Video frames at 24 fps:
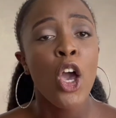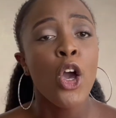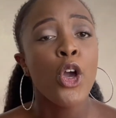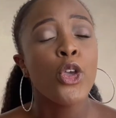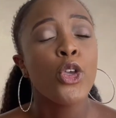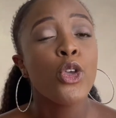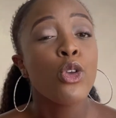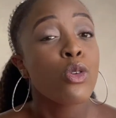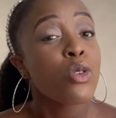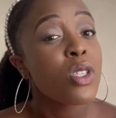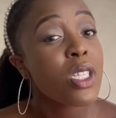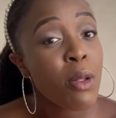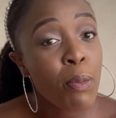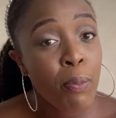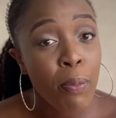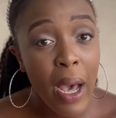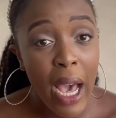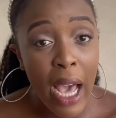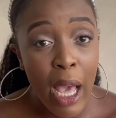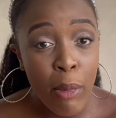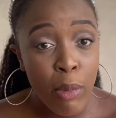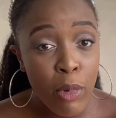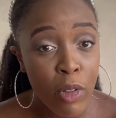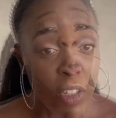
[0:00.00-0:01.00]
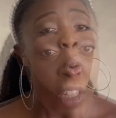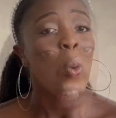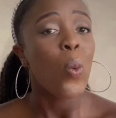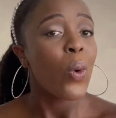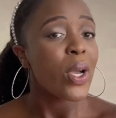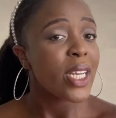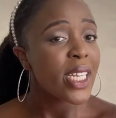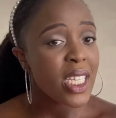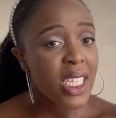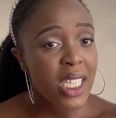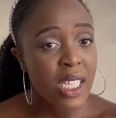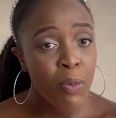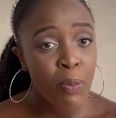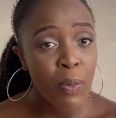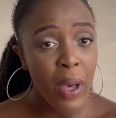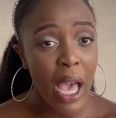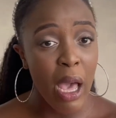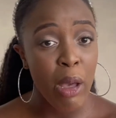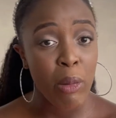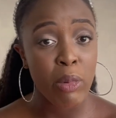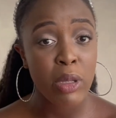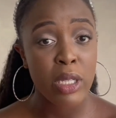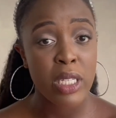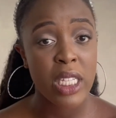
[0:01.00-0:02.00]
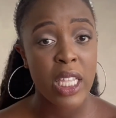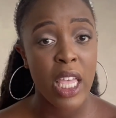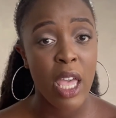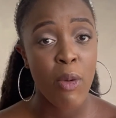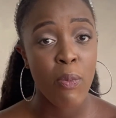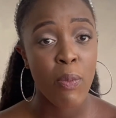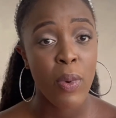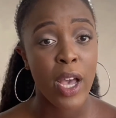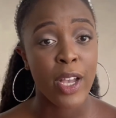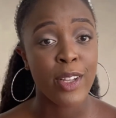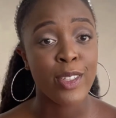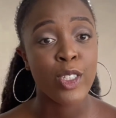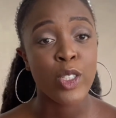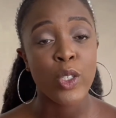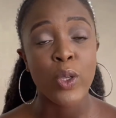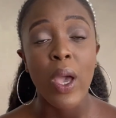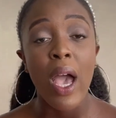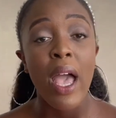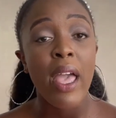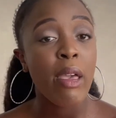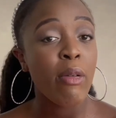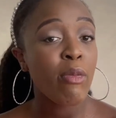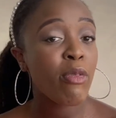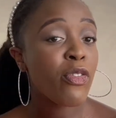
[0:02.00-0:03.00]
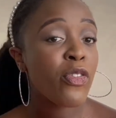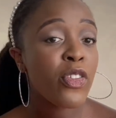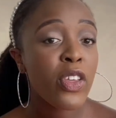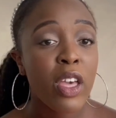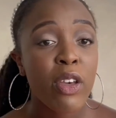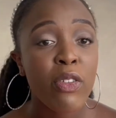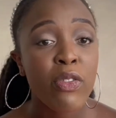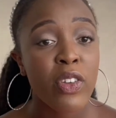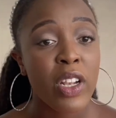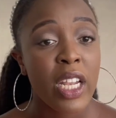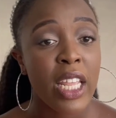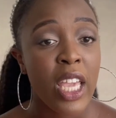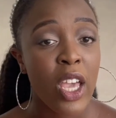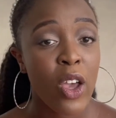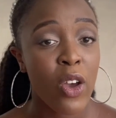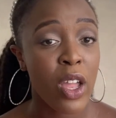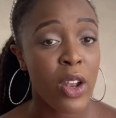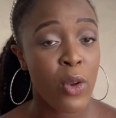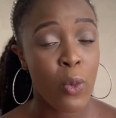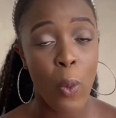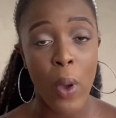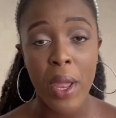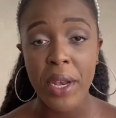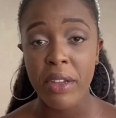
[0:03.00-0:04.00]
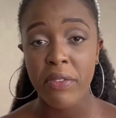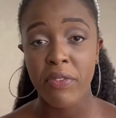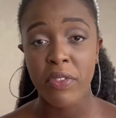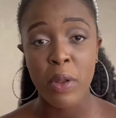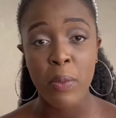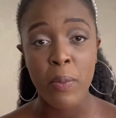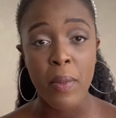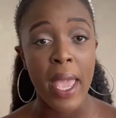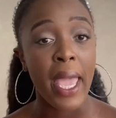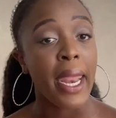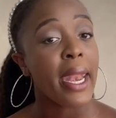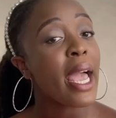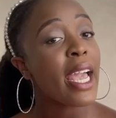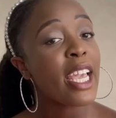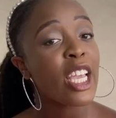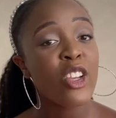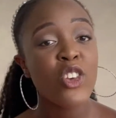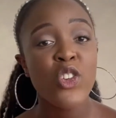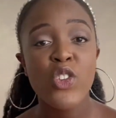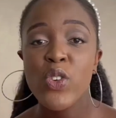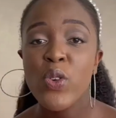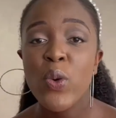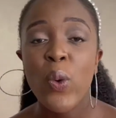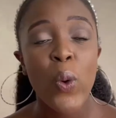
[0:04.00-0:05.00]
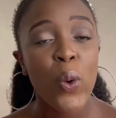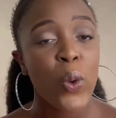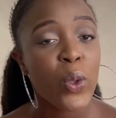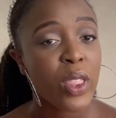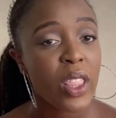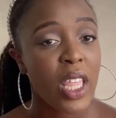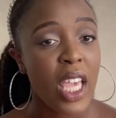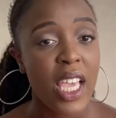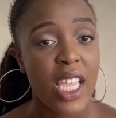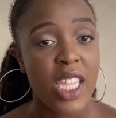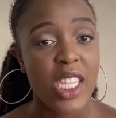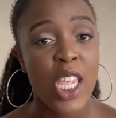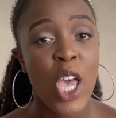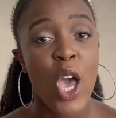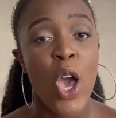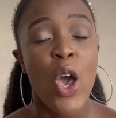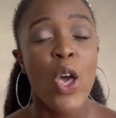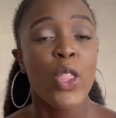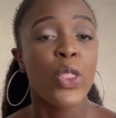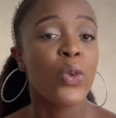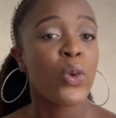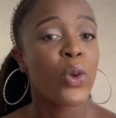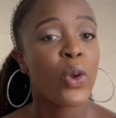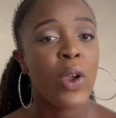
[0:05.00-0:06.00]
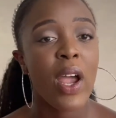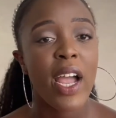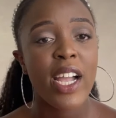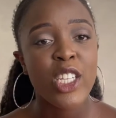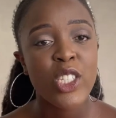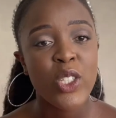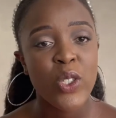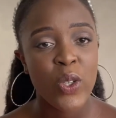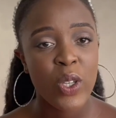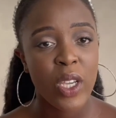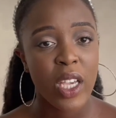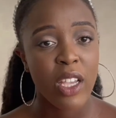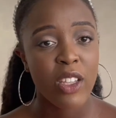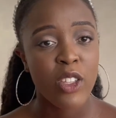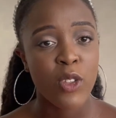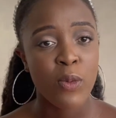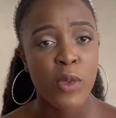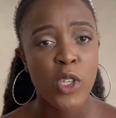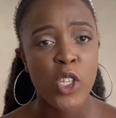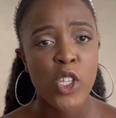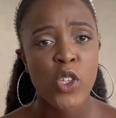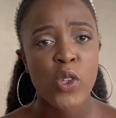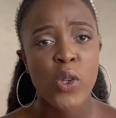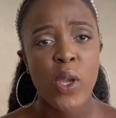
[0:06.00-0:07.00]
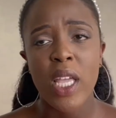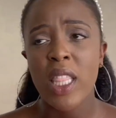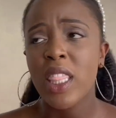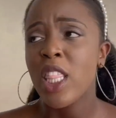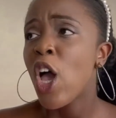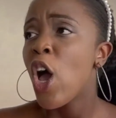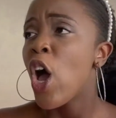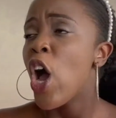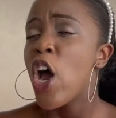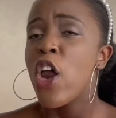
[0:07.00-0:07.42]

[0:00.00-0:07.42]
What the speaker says: Use the Bible. What does the Bible say about you? I am fearfully and wonderfully made. I can do all things through Christ who gives me strength.